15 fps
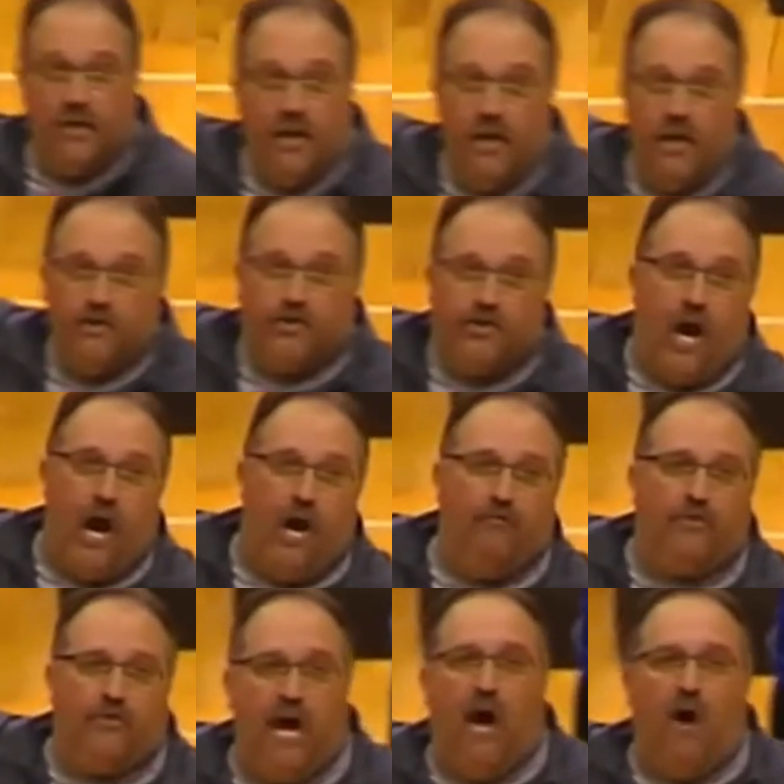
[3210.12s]
Show,
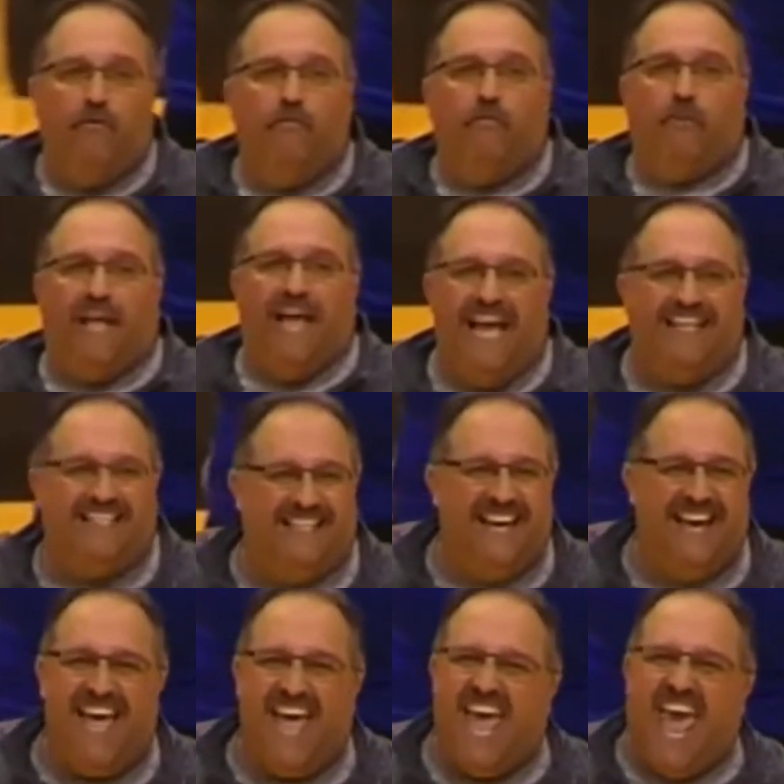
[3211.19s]
zone, blitz,
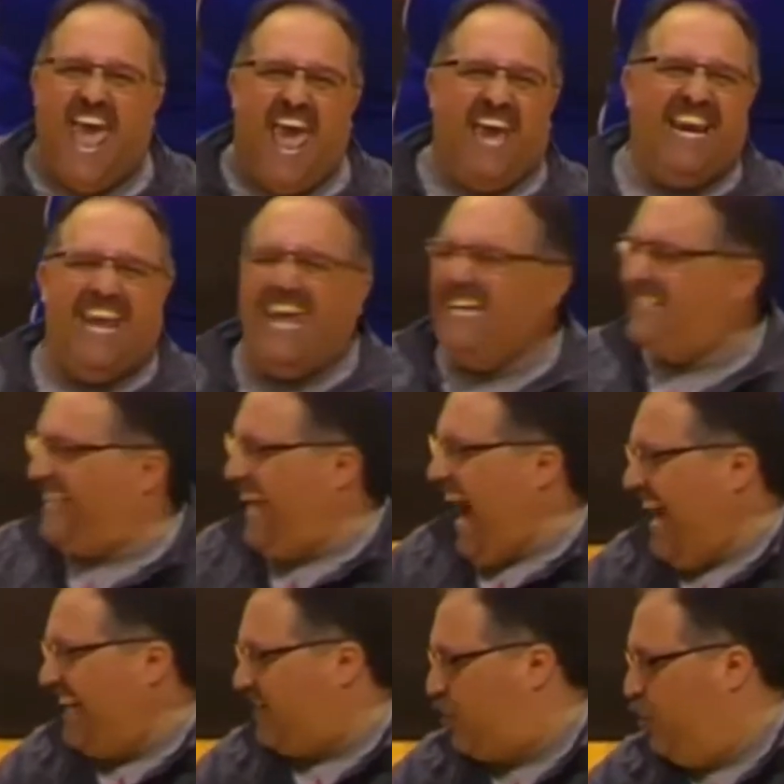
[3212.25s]
and he's
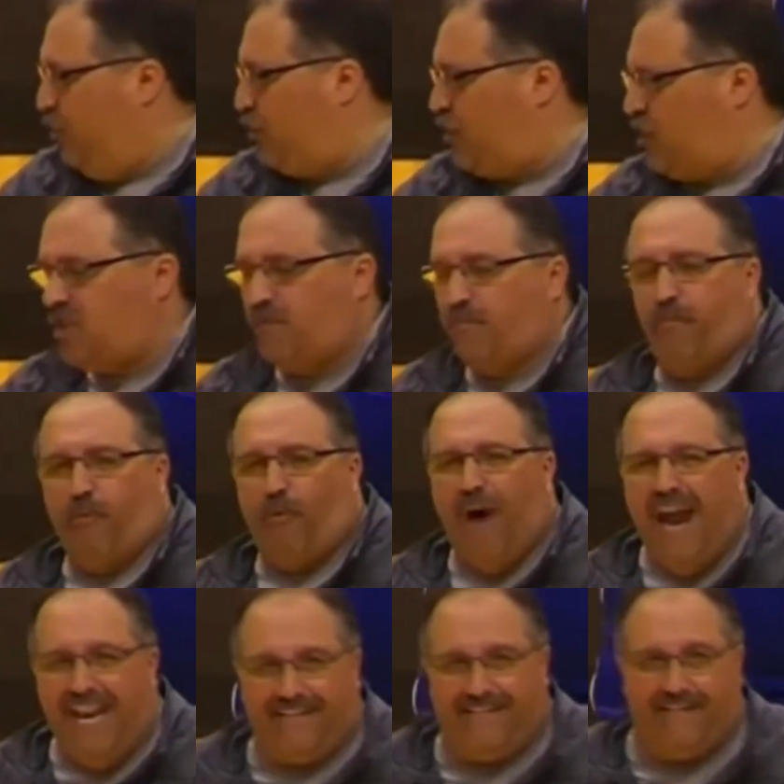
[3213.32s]
got to
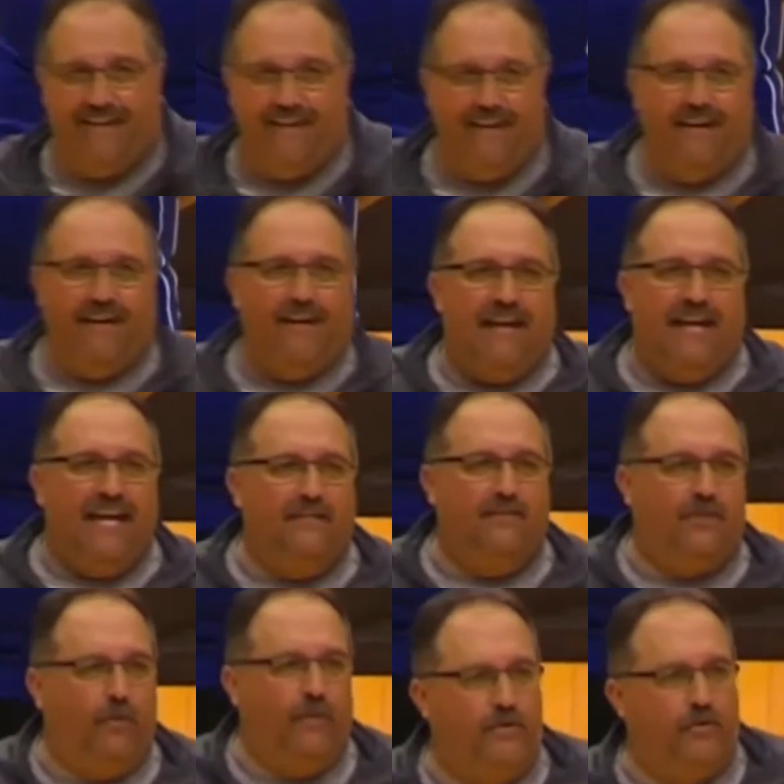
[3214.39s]
sprint
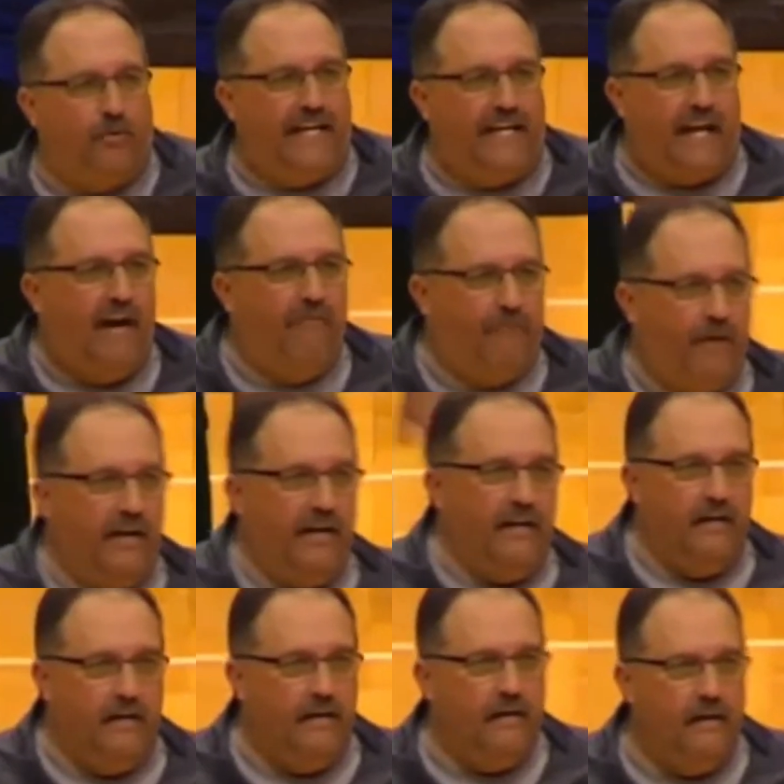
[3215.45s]
into his recovery.
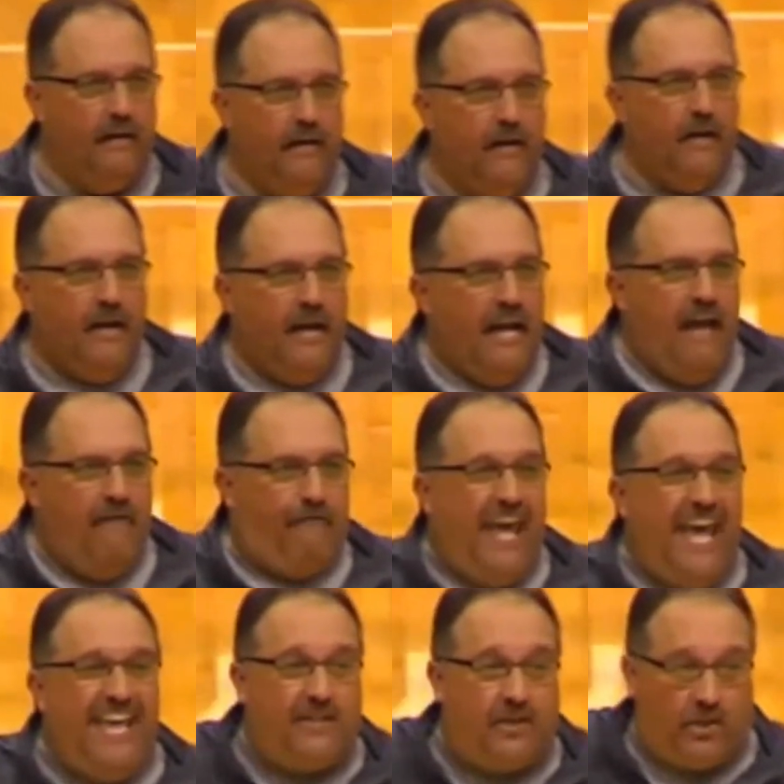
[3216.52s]
If
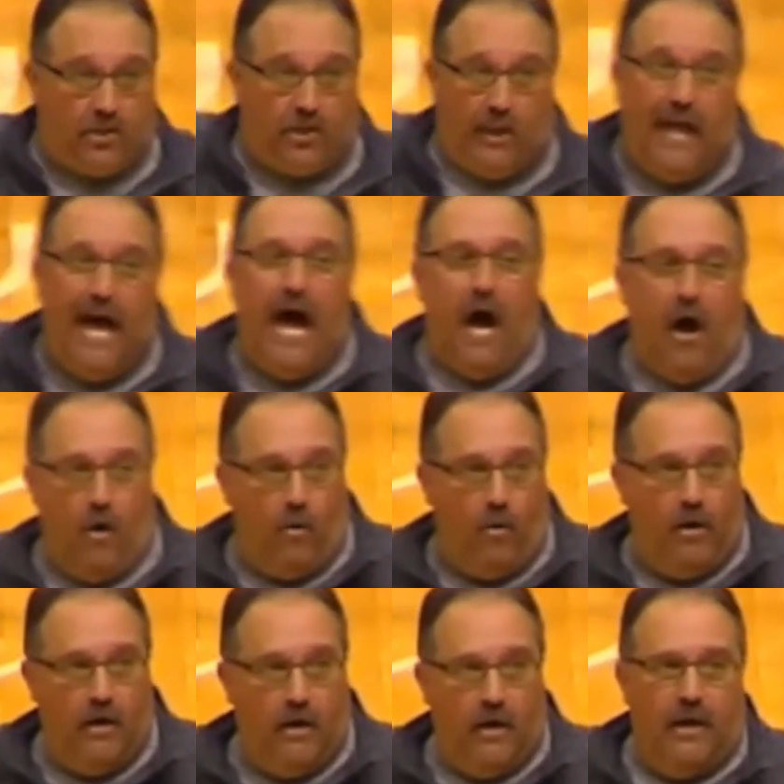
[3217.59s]
he's slow,
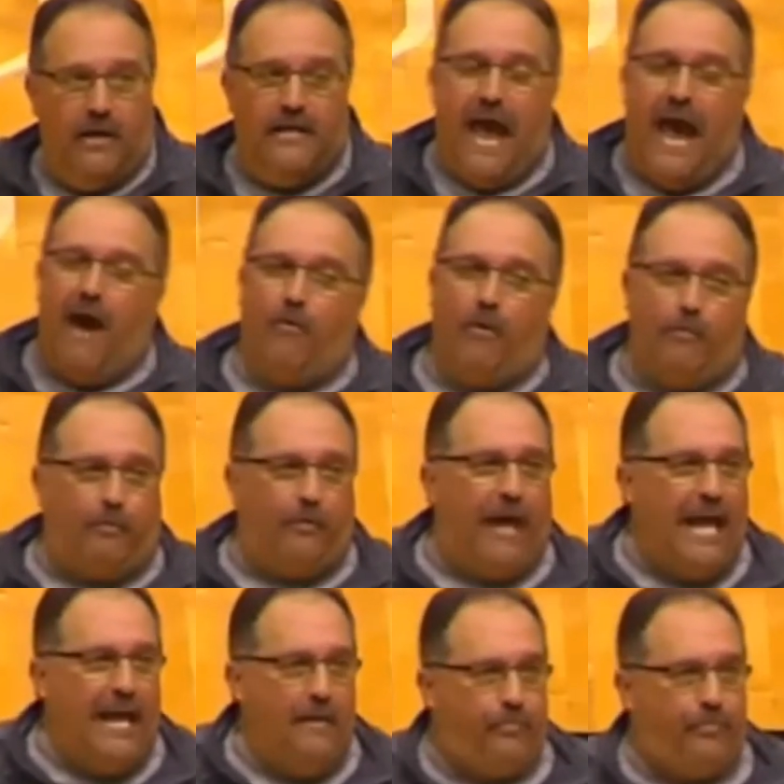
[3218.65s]
now we're
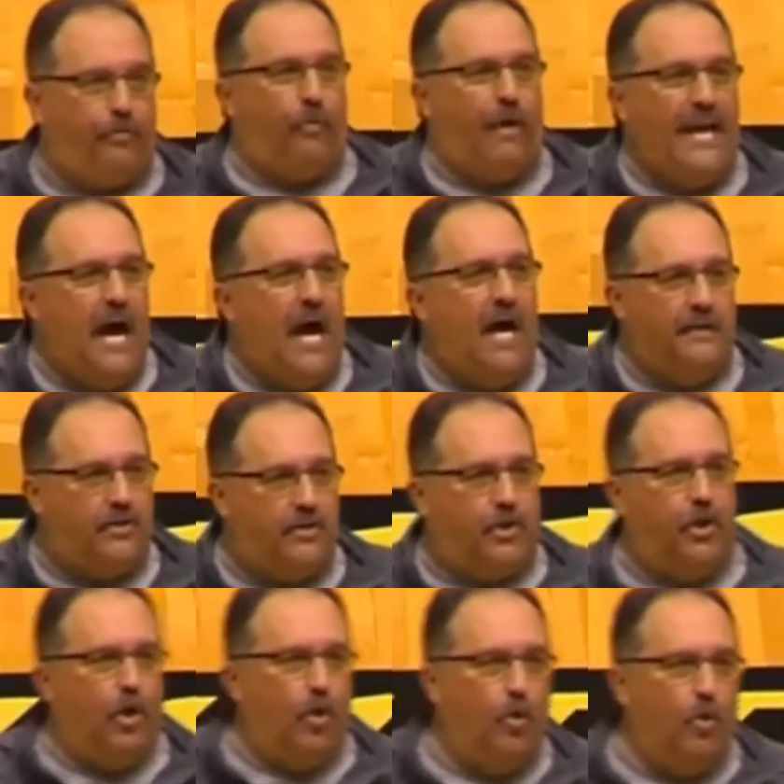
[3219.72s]
playing
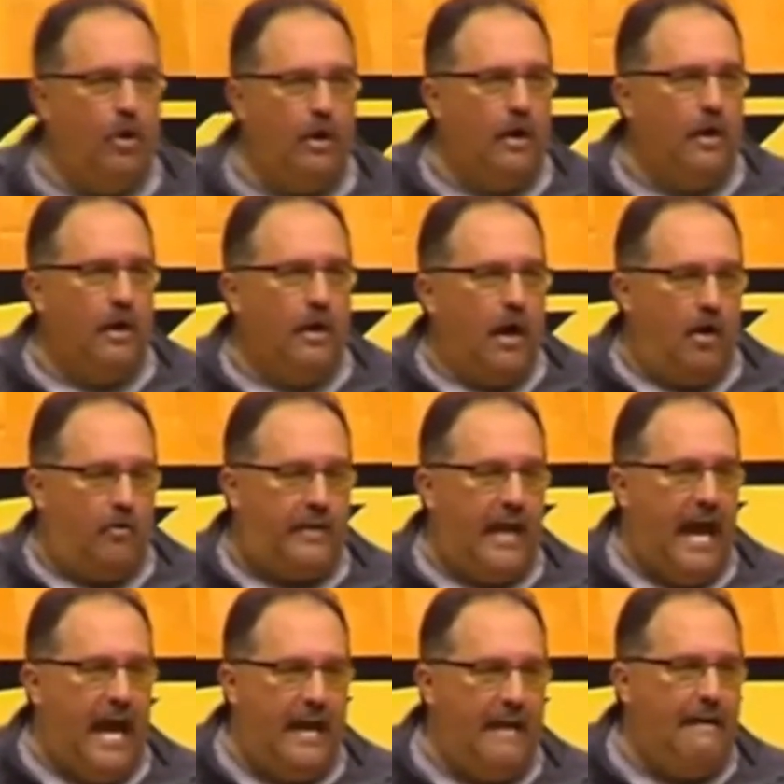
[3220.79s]
3-on-2,
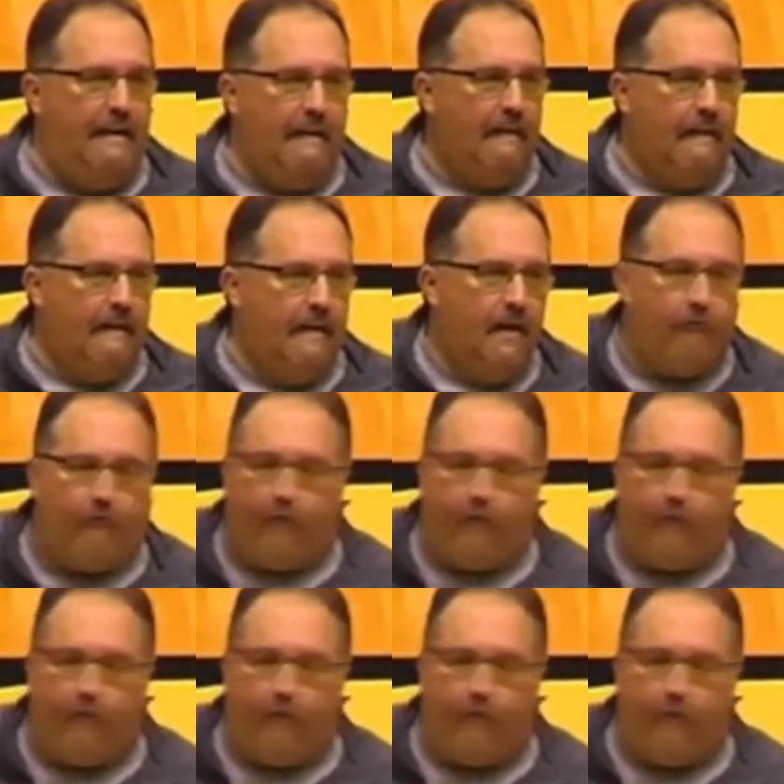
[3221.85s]
okay, for